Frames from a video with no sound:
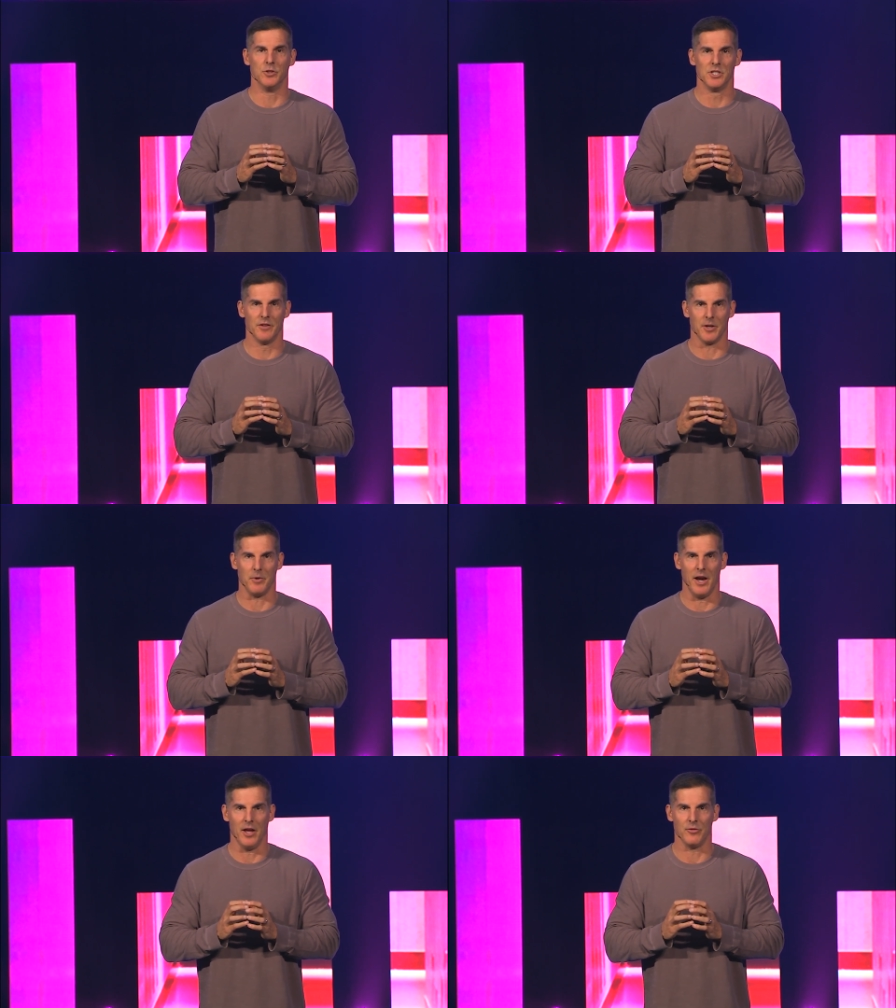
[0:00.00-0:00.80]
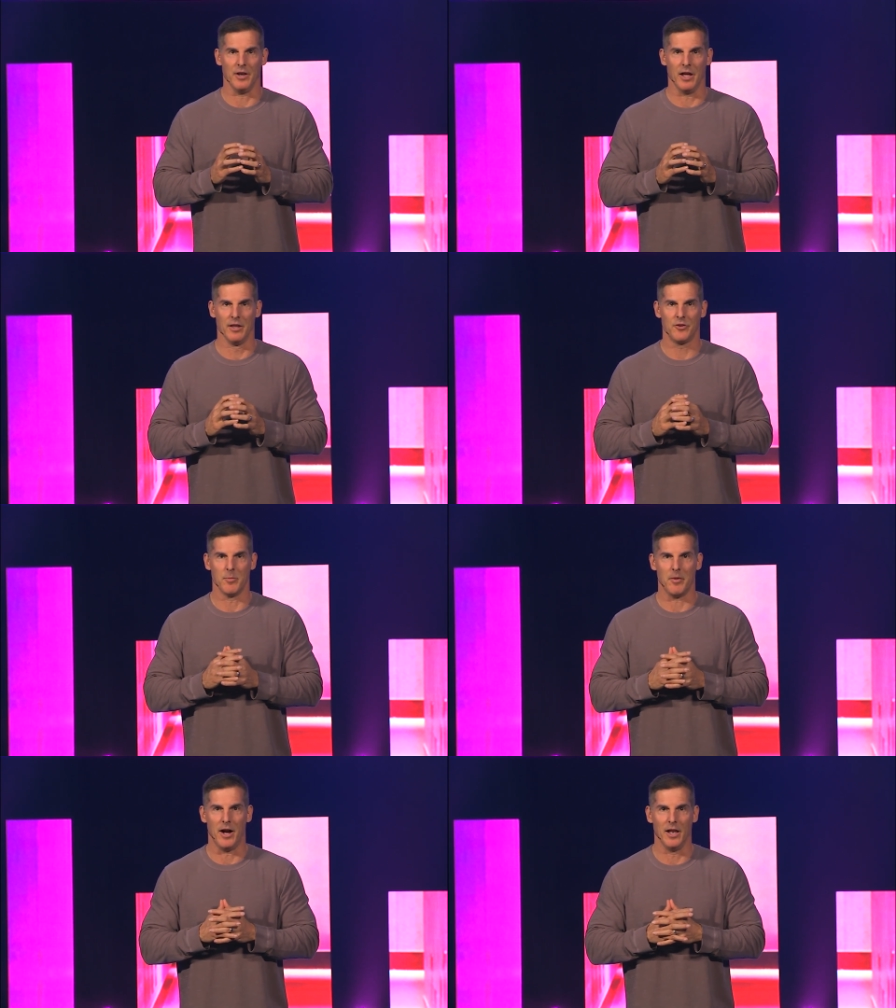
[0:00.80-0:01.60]
Would you lift up your hands right now? Lift
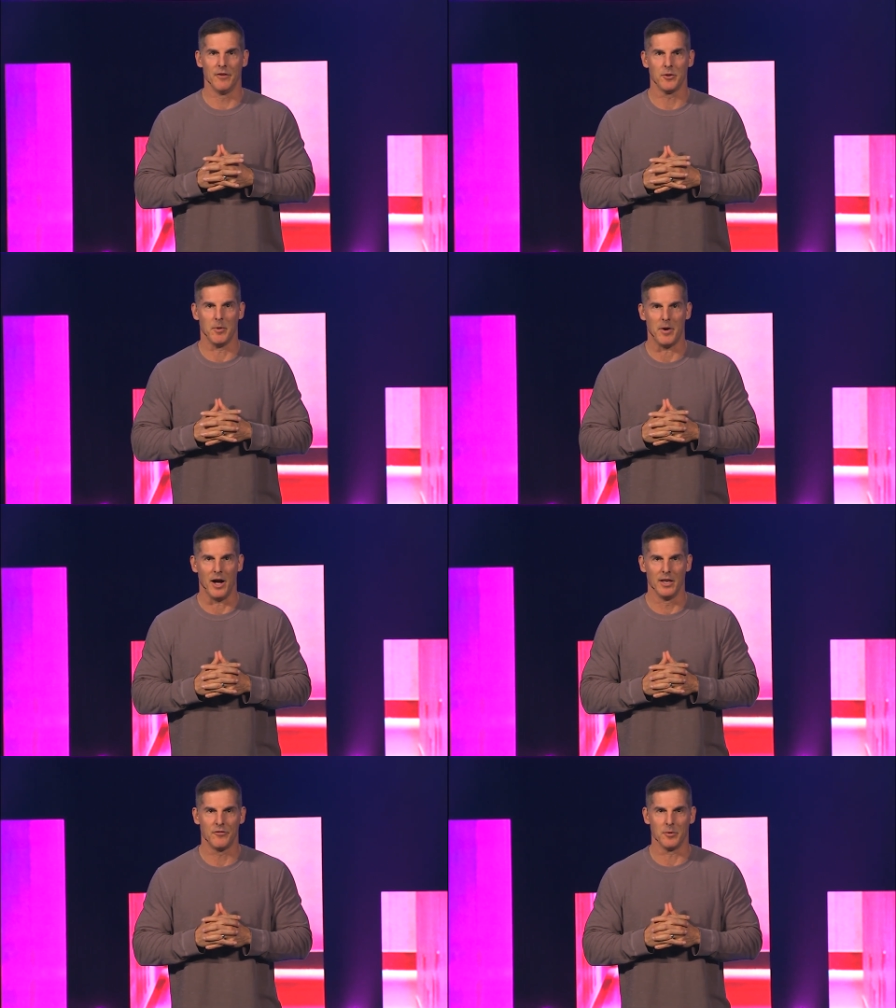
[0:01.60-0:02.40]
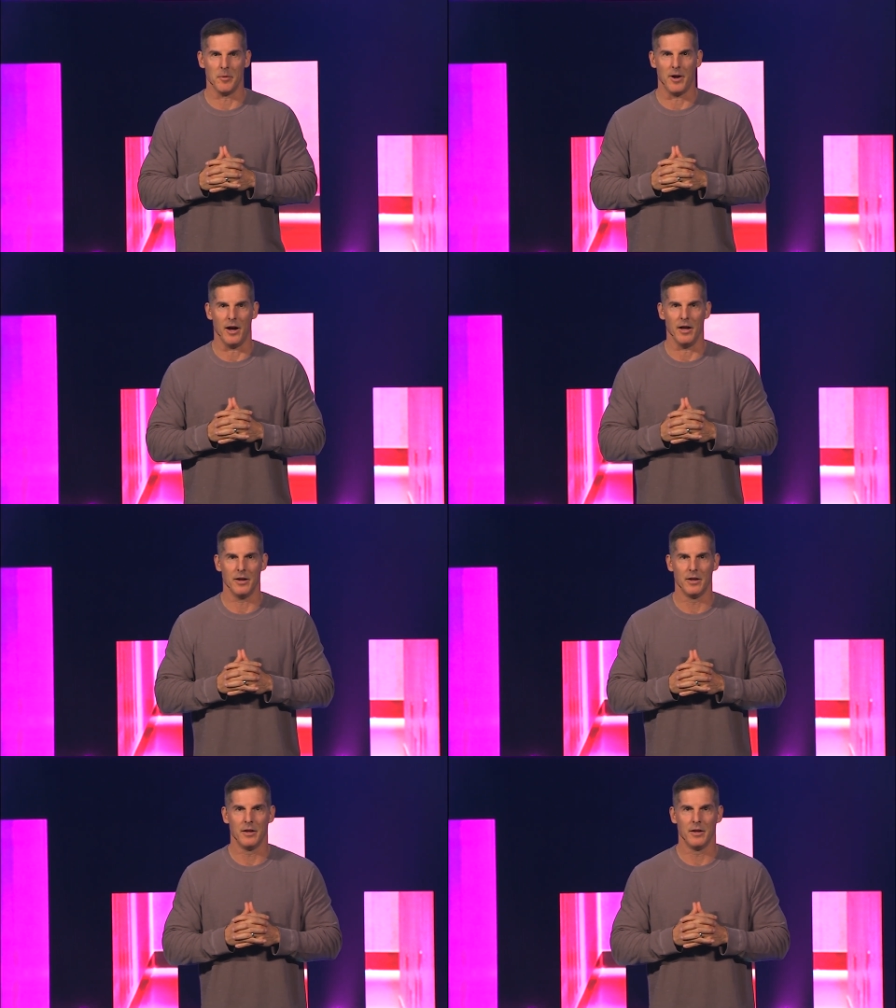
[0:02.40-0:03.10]
them up high, lift them up high, lift them up high.